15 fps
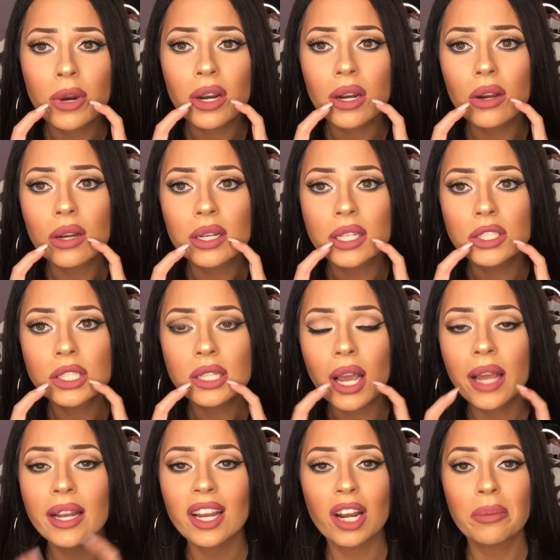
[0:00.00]
mark on each
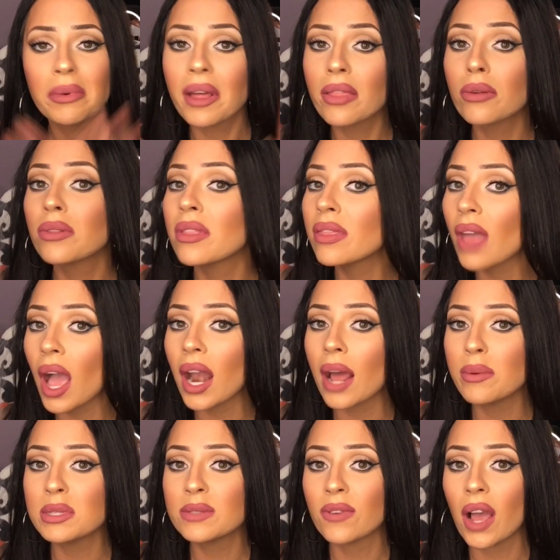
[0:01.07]
side here, but other than that,
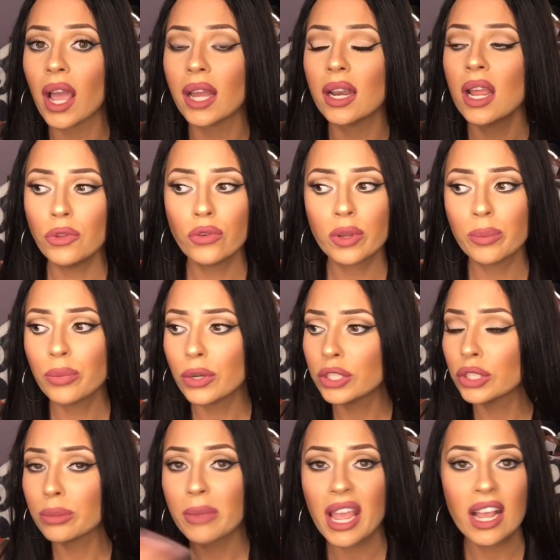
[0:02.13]
I was fine. You can
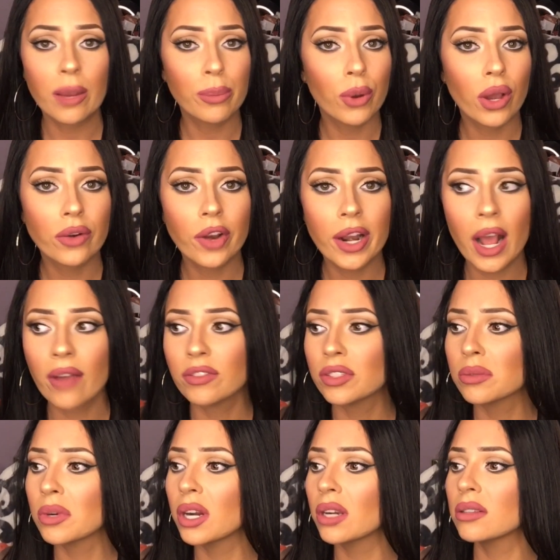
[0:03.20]
put your makeup on right
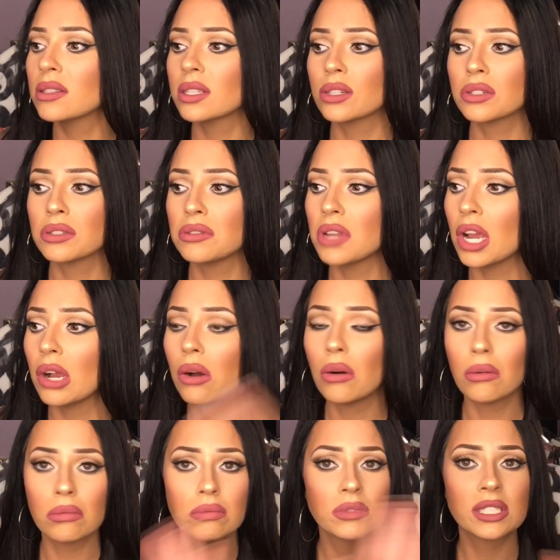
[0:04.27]
afterwards. There's
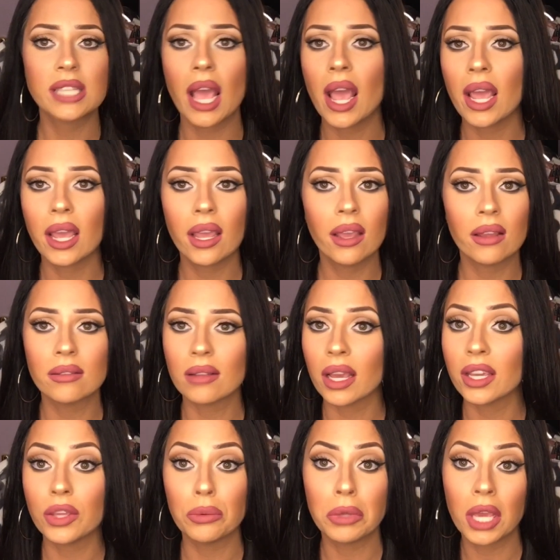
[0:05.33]
no say and
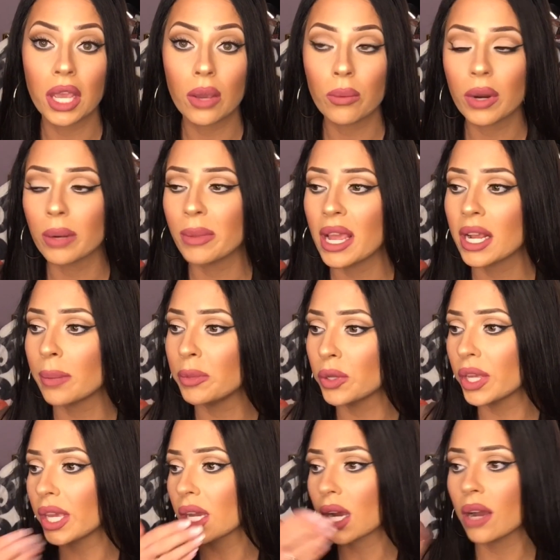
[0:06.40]
like you can't wear makeup, you
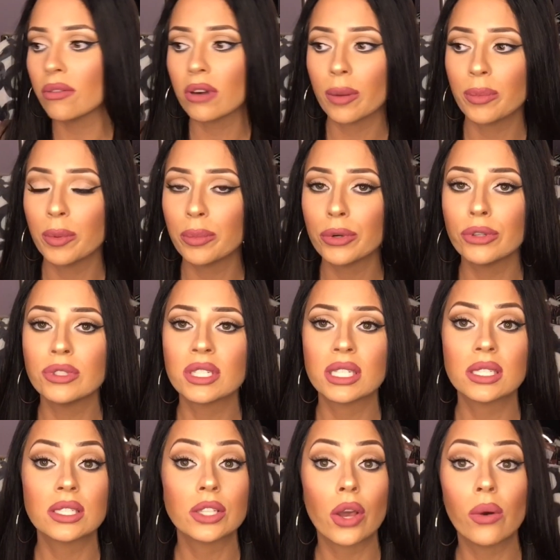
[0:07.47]
can't cover up the
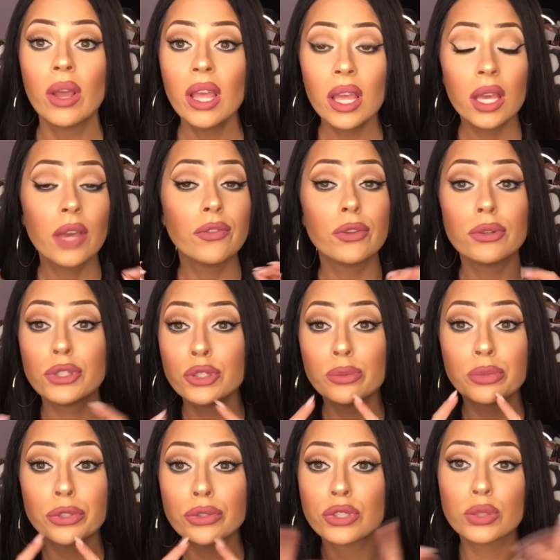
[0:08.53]
bruises. So if you
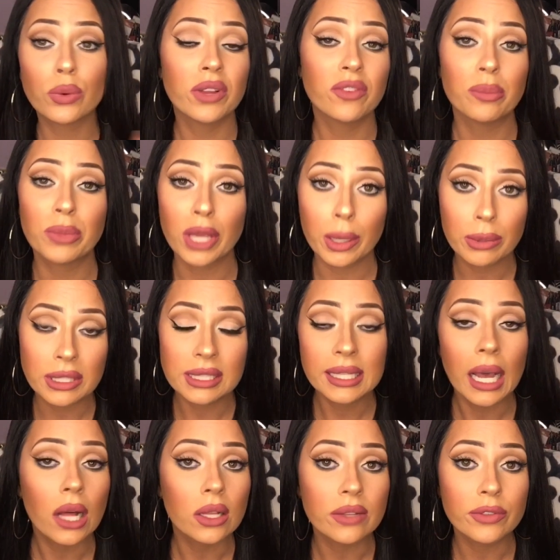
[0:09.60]
do bruise, you won't even be able to
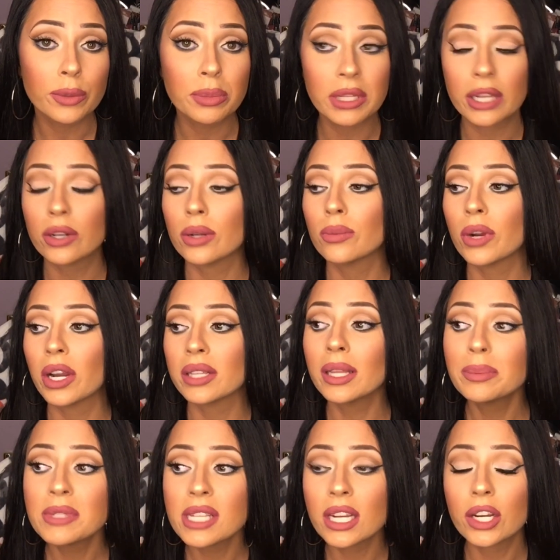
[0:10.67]
tell if you plan on wearing
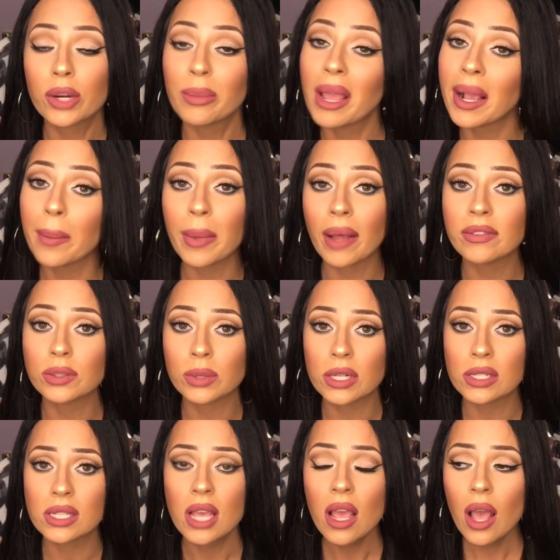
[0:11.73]
lipstick or makeup
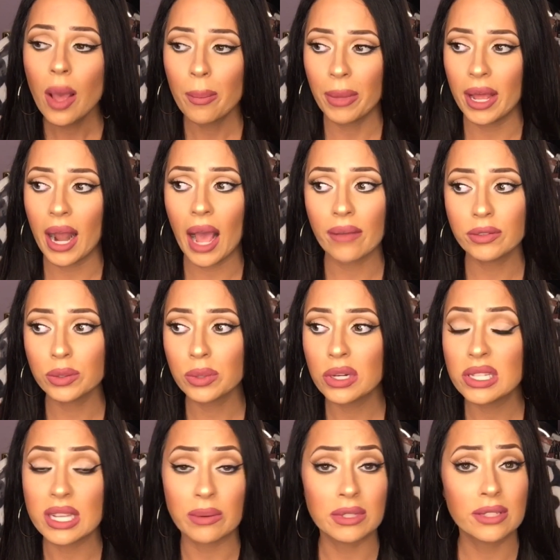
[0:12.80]
afterwards. But
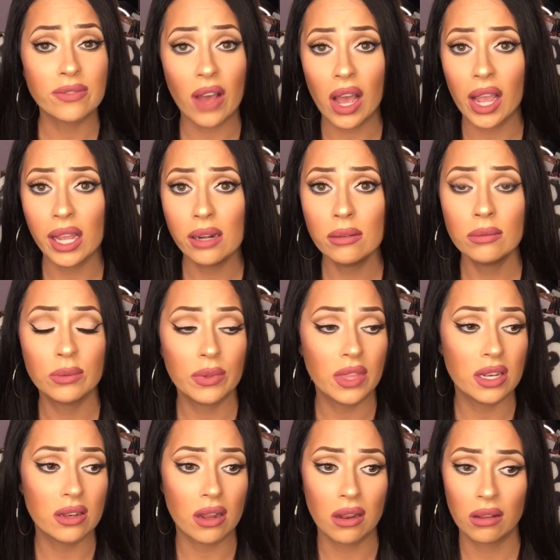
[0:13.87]
afterwards, I was fine.
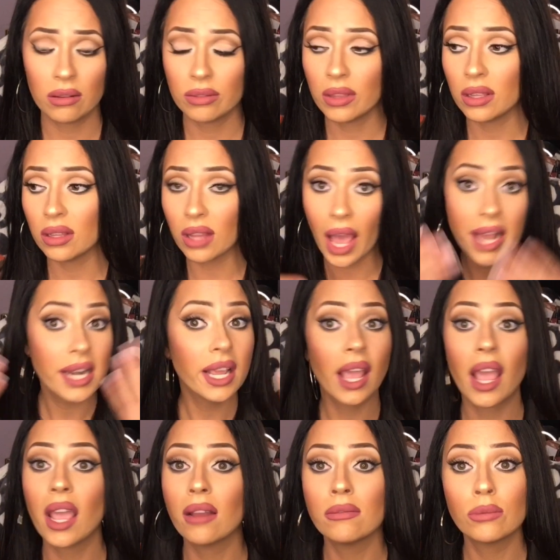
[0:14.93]
When the
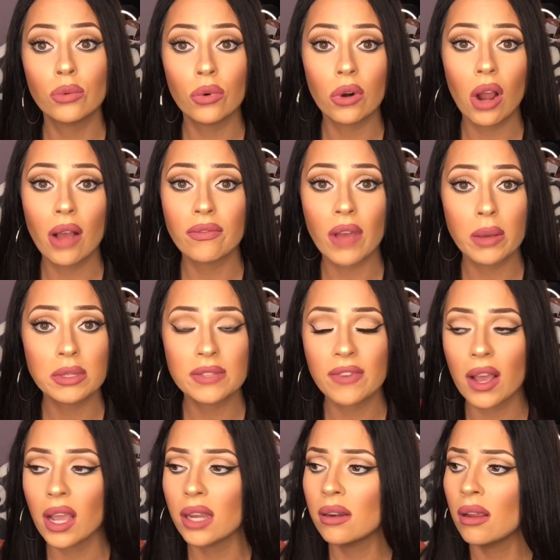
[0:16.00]
lidocaine wore off, I was
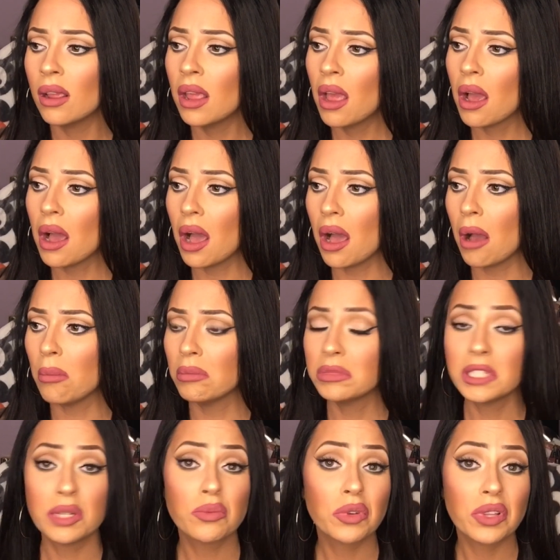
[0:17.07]
fine.
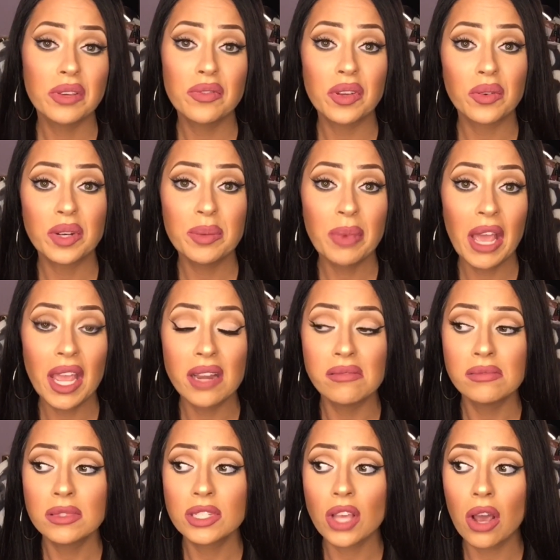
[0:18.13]
Didn't really feel any
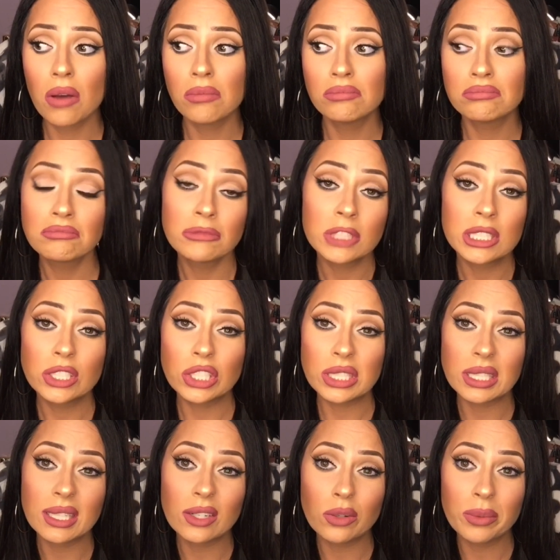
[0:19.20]
pain. So
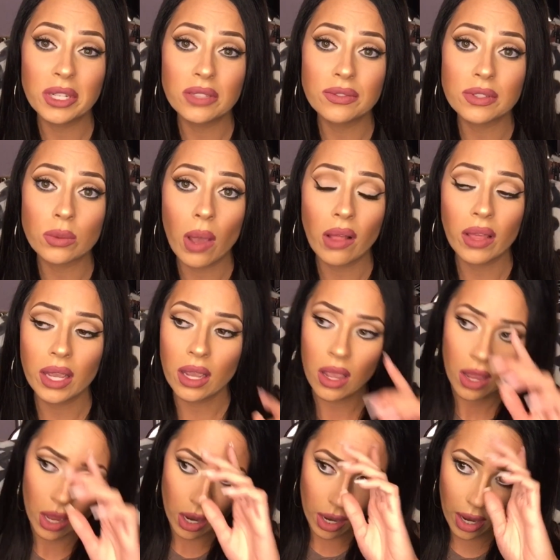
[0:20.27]
just a little bit of
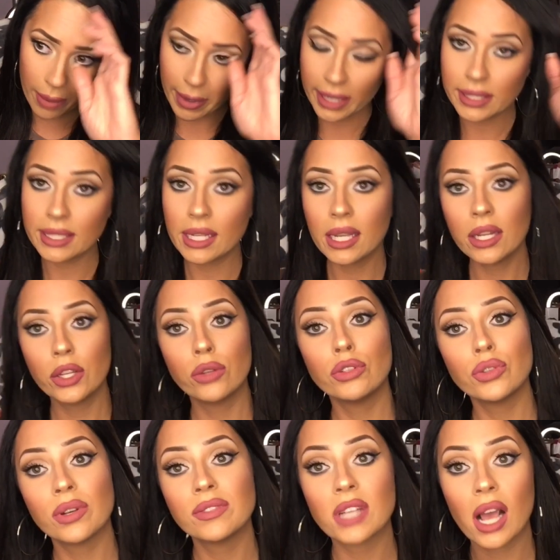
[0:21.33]
swelling. You
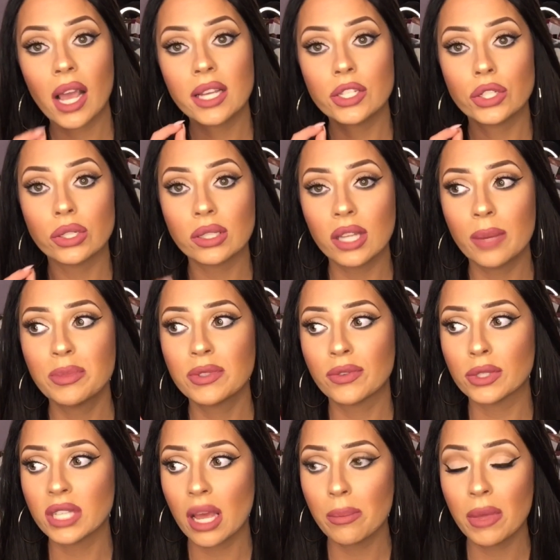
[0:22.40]
do have to ice your lips
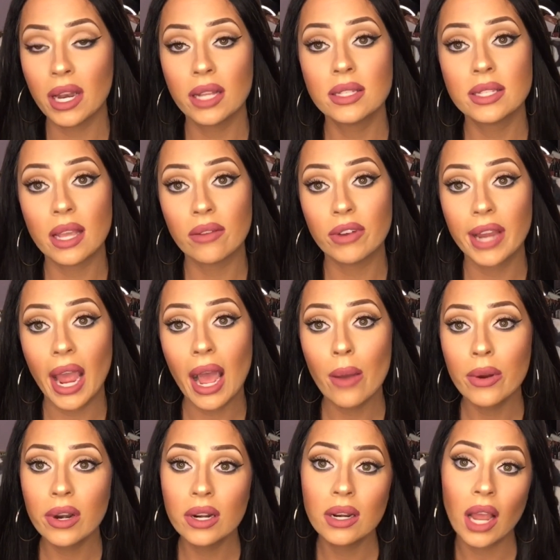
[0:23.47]
for 10 minutes every
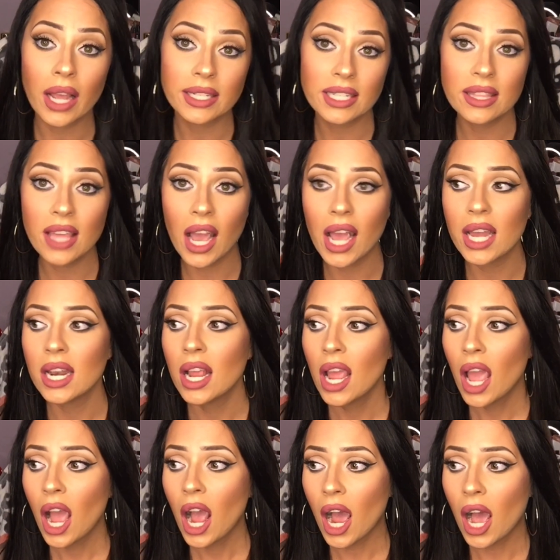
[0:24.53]
hour. I did that.
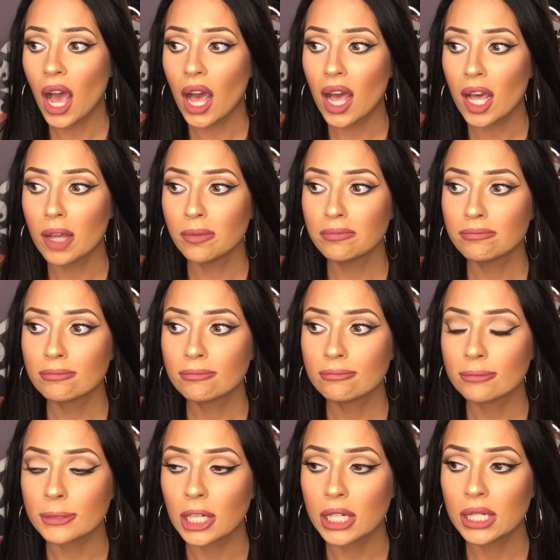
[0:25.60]

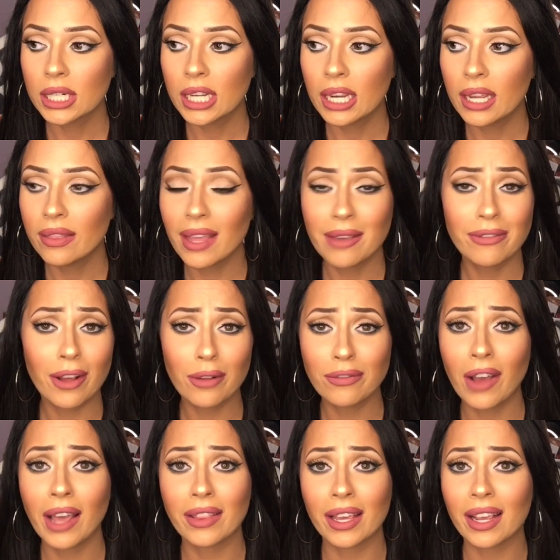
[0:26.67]
And they
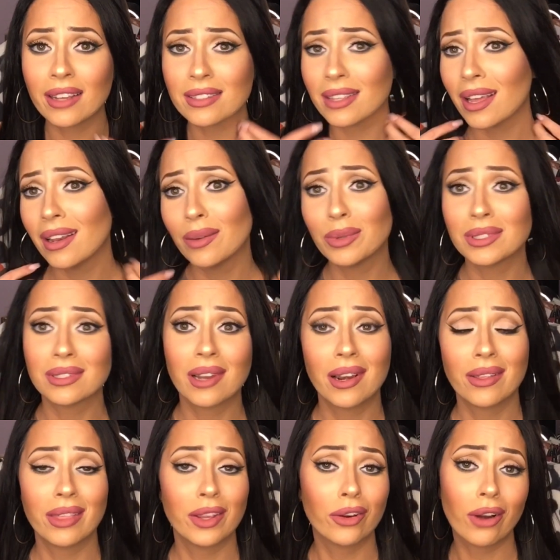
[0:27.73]
felt fine. Like I said, it wasn't
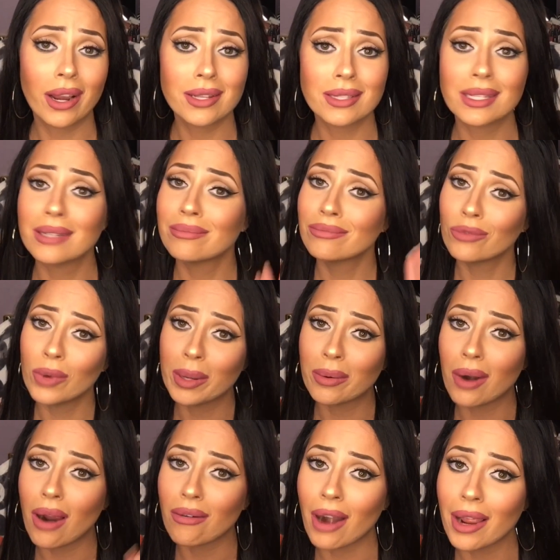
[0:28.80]
anything crazy. We
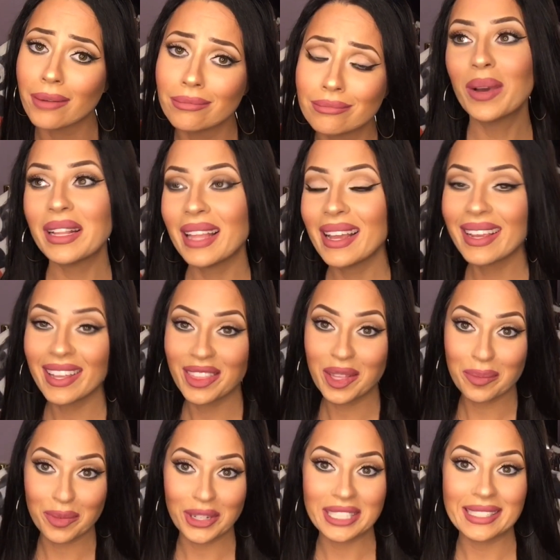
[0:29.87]
were all right. Will I get
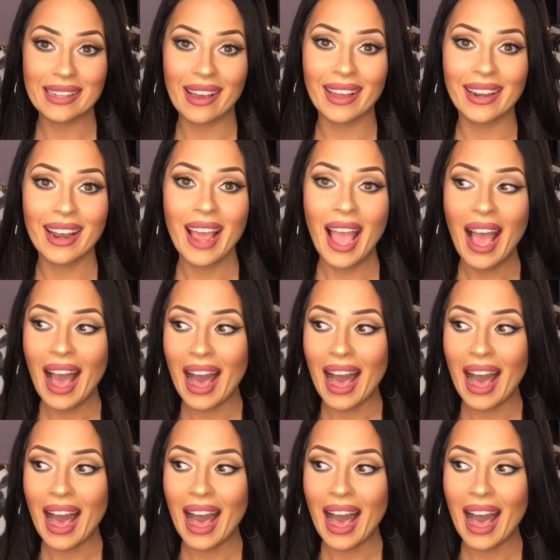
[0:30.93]
them redone?